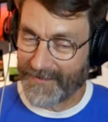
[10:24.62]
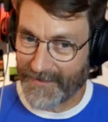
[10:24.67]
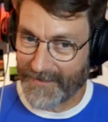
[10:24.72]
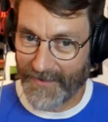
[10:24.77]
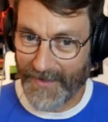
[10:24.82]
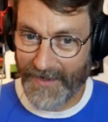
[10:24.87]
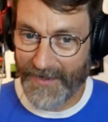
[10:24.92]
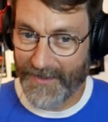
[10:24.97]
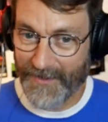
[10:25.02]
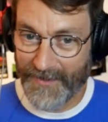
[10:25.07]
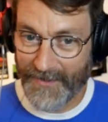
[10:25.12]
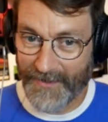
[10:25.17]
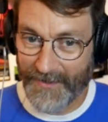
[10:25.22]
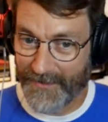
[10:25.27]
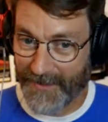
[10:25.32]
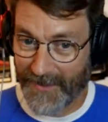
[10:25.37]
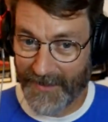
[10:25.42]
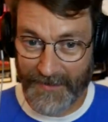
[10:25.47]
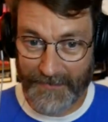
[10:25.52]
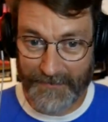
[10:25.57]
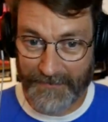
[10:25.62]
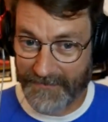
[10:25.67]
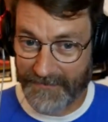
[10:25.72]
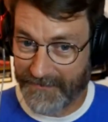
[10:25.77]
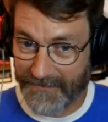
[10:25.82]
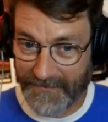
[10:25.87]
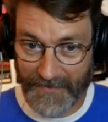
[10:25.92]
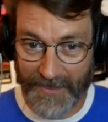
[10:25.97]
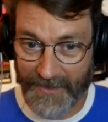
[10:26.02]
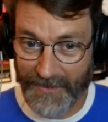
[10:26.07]
Thank you. Um,
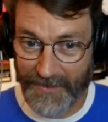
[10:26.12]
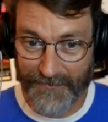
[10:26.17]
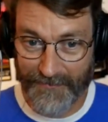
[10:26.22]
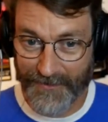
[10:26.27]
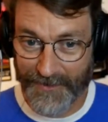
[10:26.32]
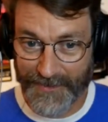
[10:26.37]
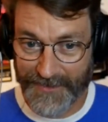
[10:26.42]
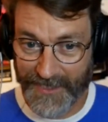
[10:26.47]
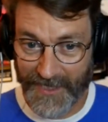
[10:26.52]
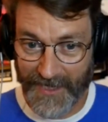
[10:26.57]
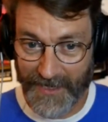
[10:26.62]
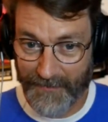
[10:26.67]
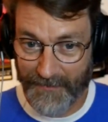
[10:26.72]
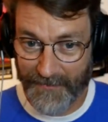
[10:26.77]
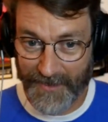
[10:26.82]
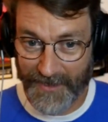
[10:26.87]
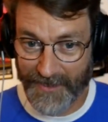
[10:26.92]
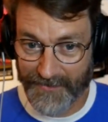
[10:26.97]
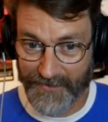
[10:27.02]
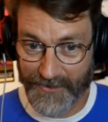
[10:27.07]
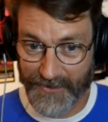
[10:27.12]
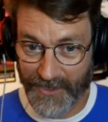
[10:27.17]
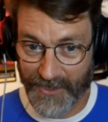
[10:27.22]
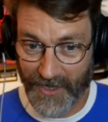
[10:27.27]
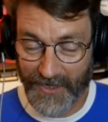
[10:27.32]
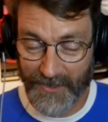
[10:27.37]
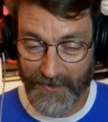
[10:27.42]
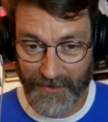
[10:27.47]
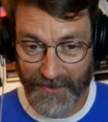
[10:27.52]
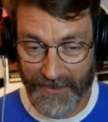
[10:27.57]
thank you for your time. Thanks for
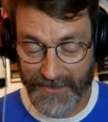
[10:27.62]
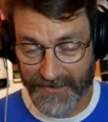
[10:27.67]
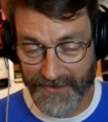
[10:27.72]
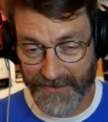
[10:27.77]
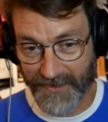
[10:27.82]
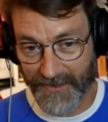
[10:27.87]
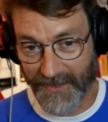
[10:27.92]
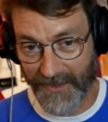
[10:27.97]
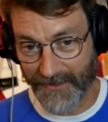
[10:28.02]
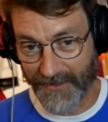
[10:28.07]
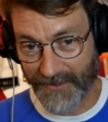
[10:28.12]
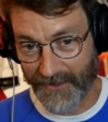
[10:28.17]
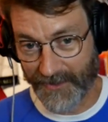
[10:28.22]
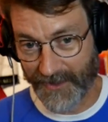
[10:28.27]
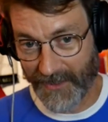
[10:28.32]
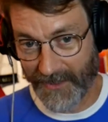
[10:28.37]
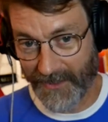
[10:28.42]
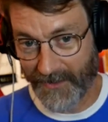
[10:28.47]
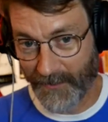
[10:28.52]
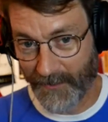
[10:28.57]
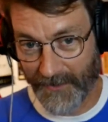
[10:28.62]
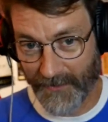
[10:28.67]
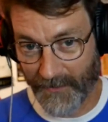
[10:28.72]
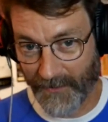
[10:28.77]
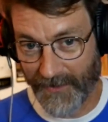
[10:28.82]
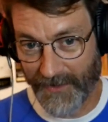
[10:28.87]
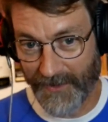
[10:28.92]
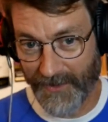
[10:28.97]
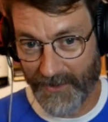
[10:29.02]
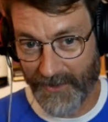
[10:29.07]
talking with us, and, and, good luck with
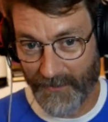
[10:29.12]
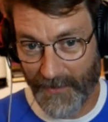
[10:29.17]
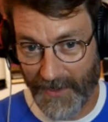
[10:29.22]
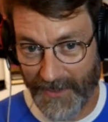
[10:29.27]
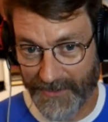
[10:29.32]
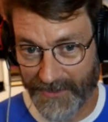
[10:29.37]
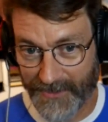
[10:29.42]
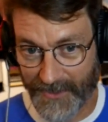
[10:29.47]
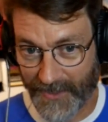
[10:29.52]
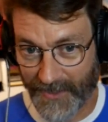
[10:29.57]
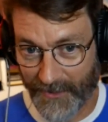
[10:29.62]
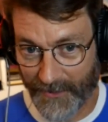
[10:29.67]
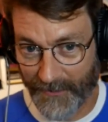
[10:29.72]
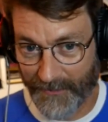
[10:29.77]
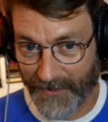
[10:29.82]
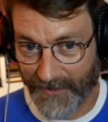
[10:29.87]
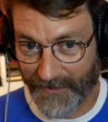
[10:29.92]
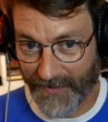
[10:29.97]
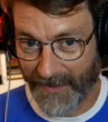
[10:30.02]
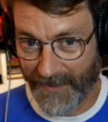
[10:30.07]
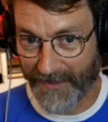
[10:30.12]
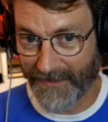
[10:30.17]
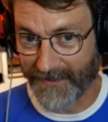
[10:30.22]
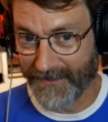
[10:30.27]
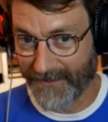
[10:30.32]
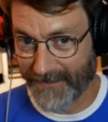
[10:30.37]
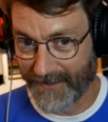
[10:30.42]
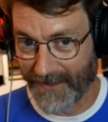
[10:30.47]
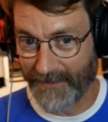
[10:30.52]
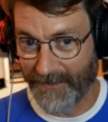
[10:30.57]
with incubation. I hope that that
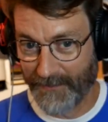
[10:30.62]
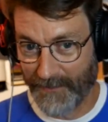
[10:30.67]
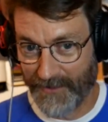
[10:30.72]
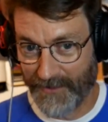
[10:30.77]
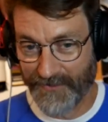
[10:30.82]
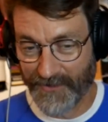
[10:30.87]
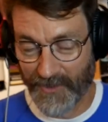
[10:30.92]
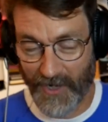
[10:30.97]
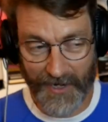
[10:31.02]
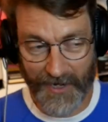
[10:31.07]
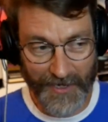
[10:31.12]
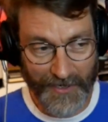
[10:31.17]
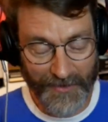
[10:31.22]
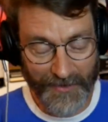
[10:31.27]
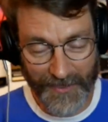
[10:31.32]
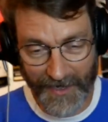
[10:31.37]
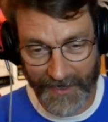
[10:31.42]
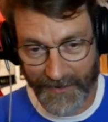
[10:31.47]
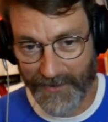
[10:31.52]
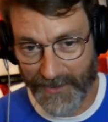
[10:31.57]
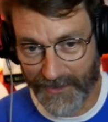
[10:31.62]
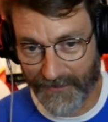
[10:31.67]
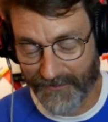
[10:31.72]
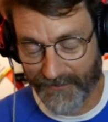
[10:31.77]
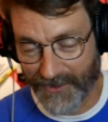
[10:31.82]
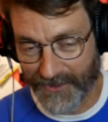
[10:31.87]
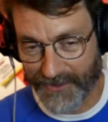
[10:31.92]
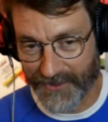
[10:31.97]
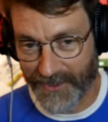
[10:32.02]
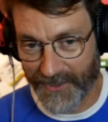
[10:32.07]
that moves on. I know that can be a
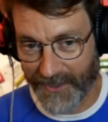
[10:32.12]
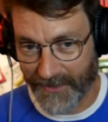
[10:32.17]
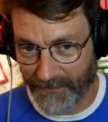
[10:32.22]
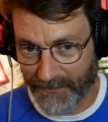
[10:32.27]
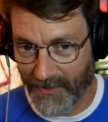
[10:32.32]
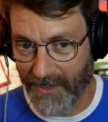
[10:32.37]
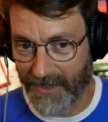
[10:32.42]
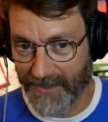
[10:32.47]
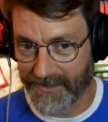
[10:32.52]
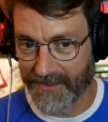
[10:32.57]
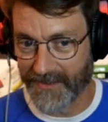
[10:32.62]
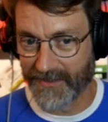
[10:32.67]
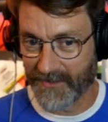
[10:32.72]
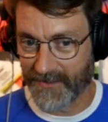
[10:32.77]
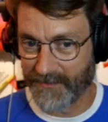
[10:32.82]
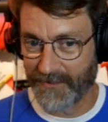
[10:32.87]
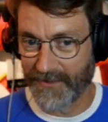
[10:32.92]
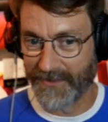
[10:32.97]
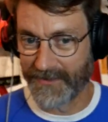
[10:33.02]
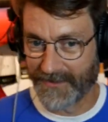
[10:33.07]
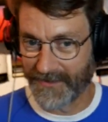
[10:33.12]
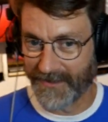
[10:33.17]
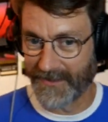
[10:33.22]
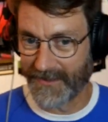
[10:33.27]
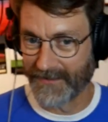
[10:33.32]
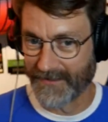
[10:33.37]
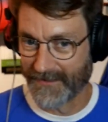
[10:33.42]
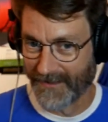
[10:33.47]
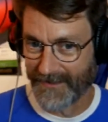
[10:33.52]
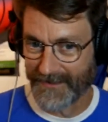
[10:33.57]
frustrating process, but uh,
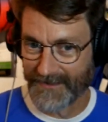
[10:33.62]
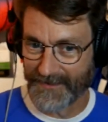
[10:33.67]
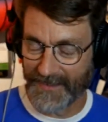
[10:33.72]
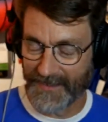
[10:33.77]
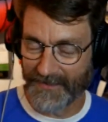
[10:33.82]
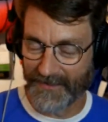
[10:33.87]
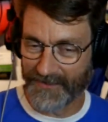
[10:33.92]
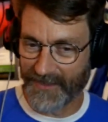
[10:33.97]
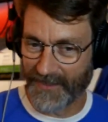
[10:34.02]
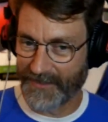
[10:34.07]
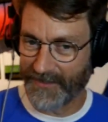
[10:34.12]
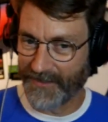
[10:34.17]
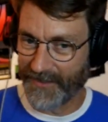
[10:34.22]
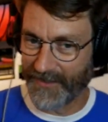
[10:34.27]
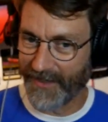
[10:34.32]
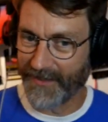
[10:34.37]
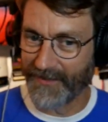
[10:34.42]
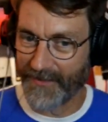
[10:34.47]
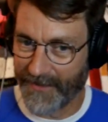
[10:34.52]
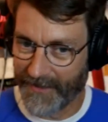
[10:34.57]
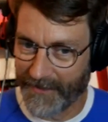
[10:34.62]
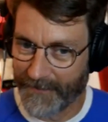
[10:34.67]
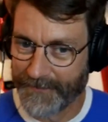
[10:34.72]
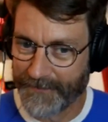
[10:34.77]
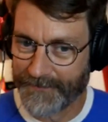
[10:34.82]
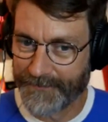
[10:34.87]
sounds like you're getting there.